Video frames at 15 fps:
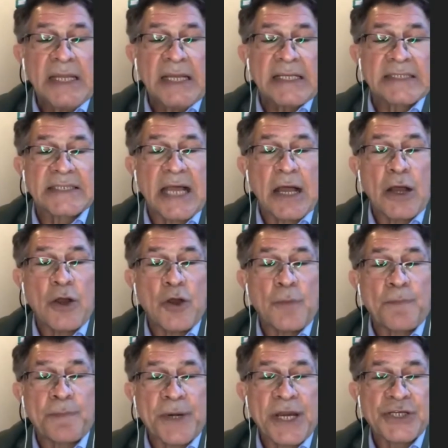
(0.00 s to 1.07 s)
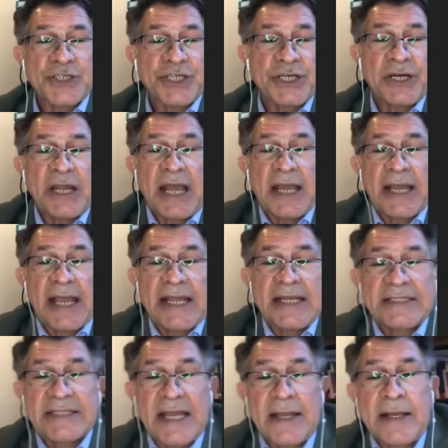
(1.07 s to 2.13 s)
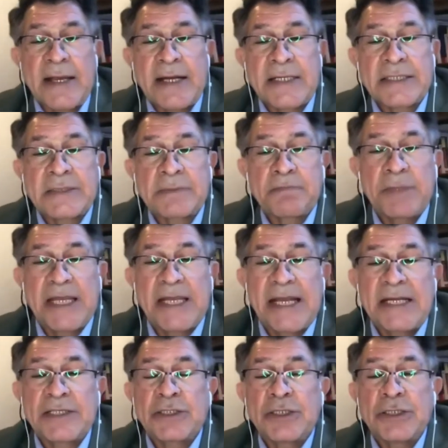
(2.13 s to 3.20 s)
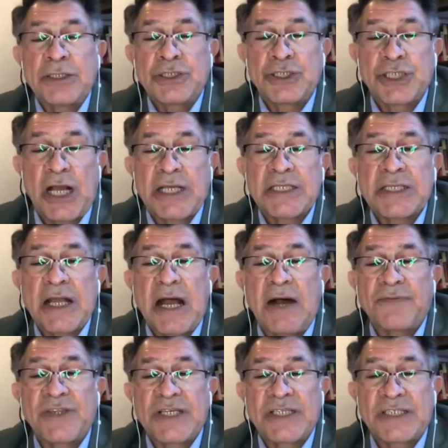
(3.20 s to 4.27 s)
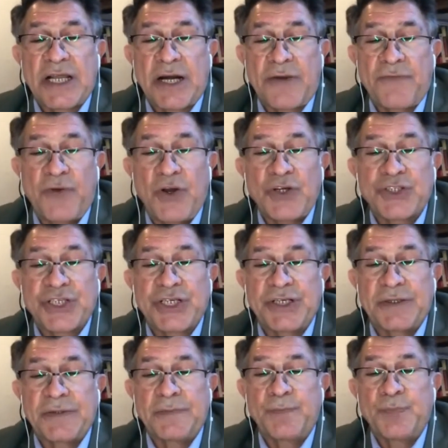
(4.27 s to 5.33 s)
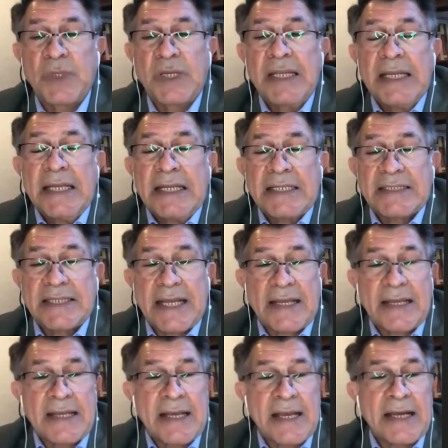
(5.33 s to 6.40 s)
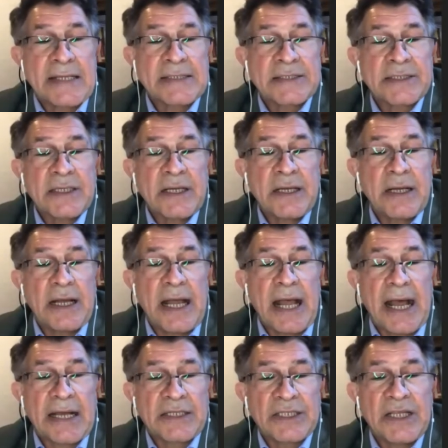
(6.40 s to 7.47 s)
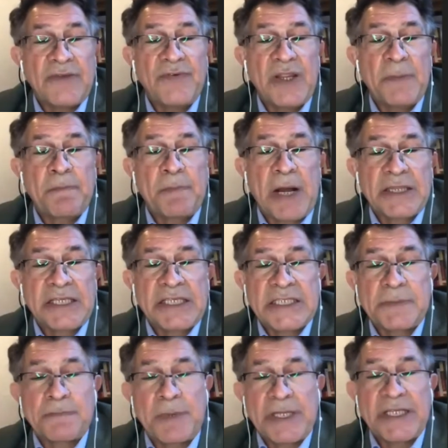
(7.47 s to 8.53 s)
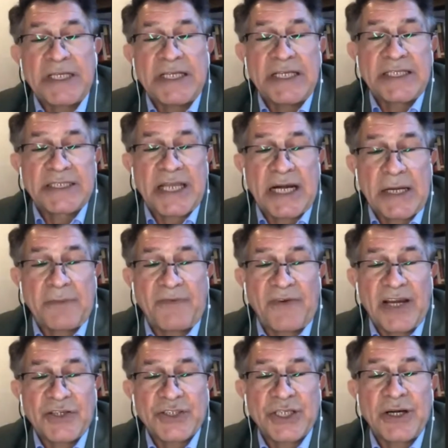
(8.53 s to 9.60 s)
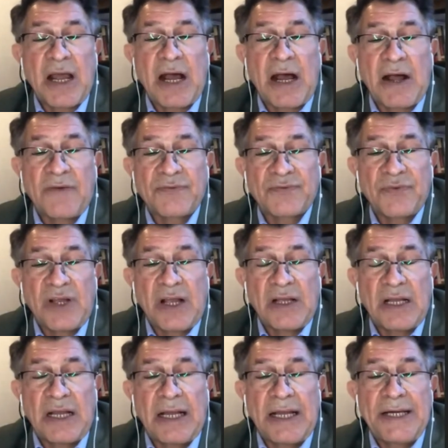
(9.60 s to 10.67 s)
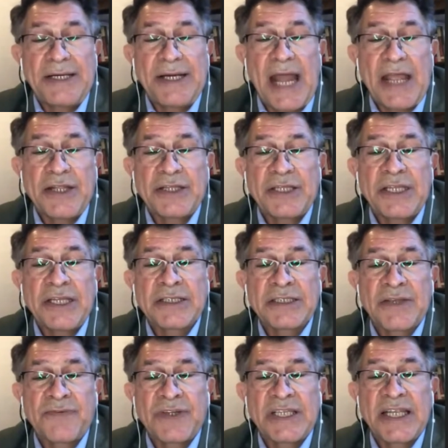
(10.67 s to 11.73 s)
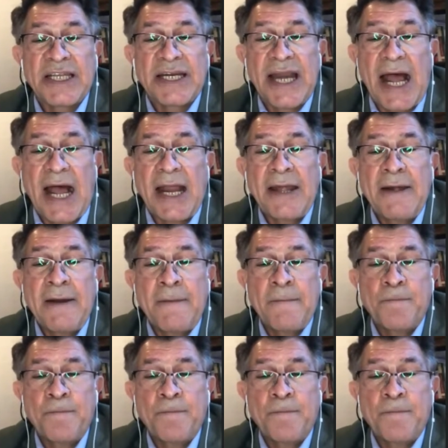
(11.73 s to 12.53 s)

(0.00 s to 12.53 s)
The oppression against the Kurds began just after the revolution. The Kurds actively participated in the revolution of 1979.